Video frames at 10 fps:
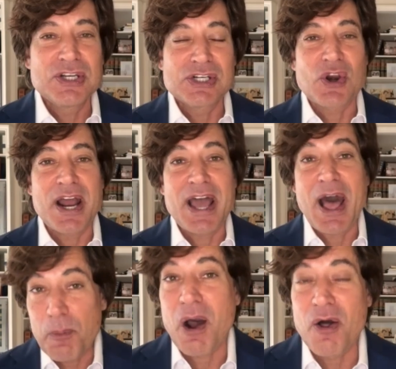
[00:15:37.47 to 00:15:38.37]
to try to
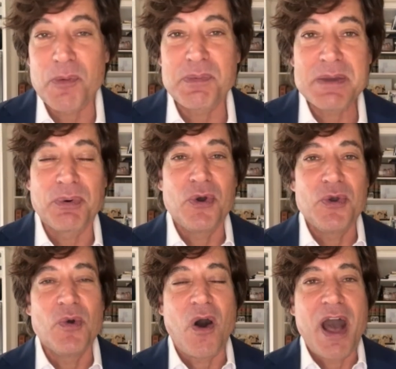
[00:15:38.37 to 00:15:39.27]
help other people
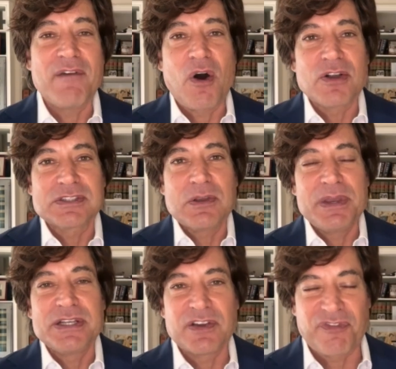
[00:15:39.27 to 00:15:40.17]
who have also
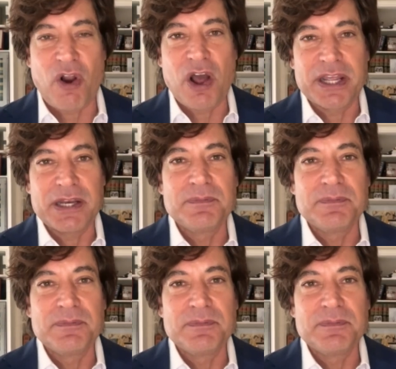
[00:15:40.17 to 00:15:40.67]
been defrauded.